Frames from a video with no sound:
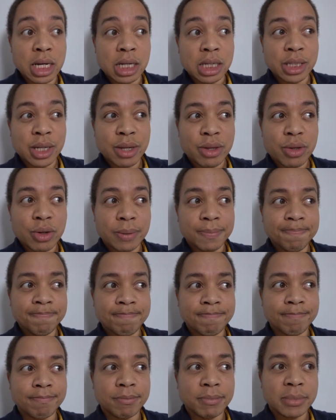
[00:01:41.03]
So I thought,
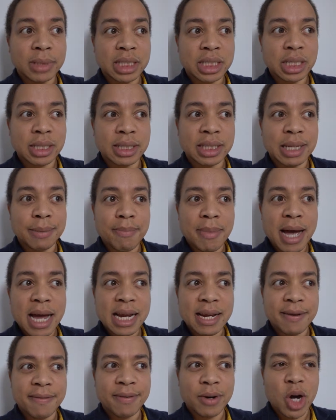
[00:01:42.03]
hmm, there's a
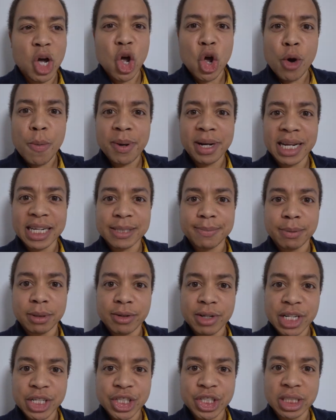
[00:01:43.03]
demand for urban
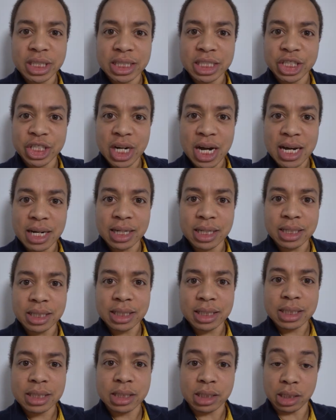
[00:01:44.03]
exploration in
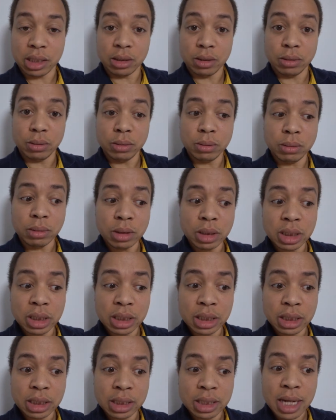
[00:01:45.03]
China, so
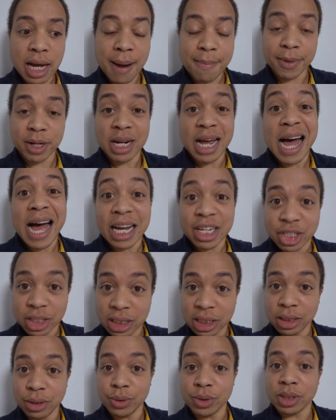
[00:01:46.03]
I'm gonna
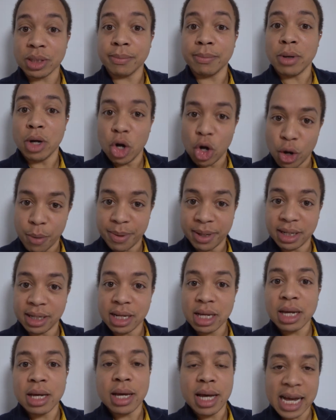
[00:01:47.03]
actually do some
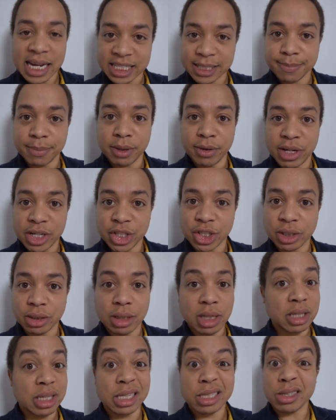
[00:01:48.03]
urban exploration
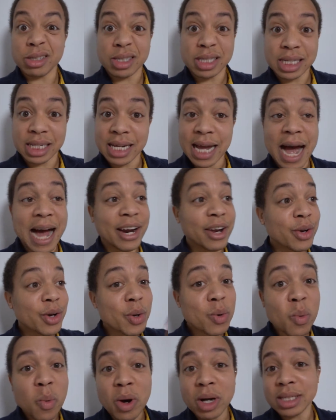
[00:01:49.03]
and let's just see. I don't
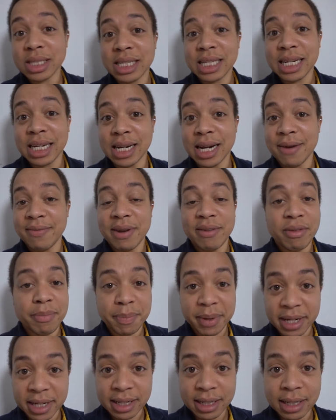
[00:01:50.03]
know what's there, I've never
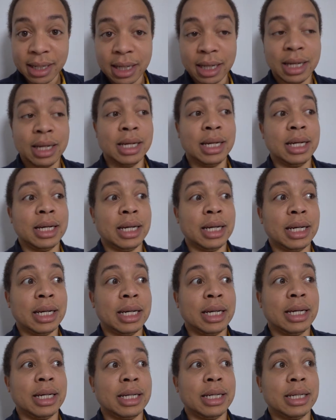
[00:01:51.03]
been.
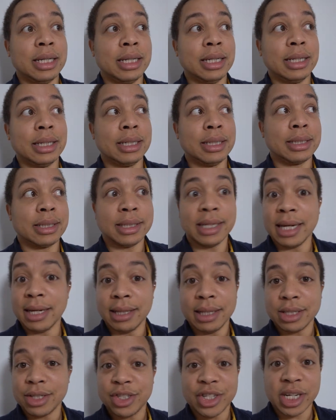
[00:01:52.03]
So yeah,
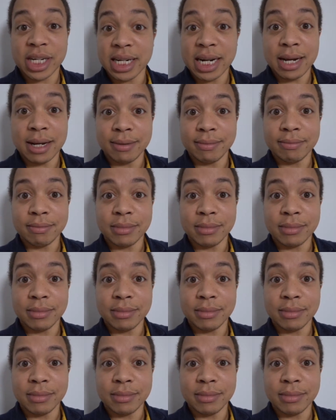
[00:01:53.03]
let's just check it out.